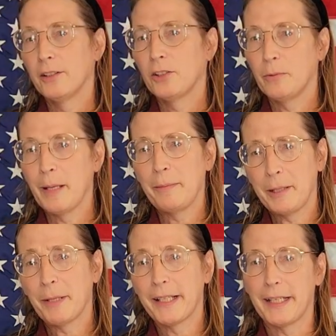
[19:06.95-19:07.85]
So maybe
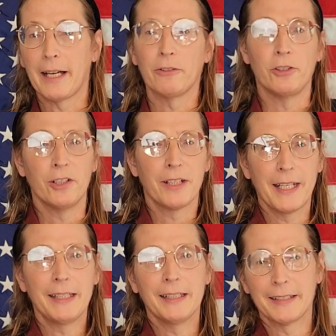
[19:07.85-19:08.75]
by now you're
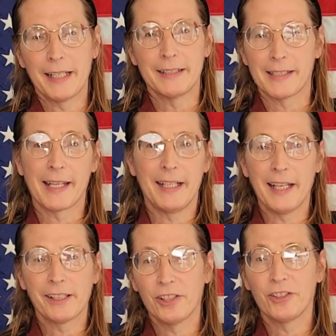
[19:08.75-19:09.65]
getting the sense that
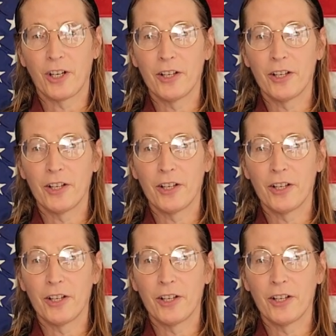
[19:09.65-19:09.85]
elections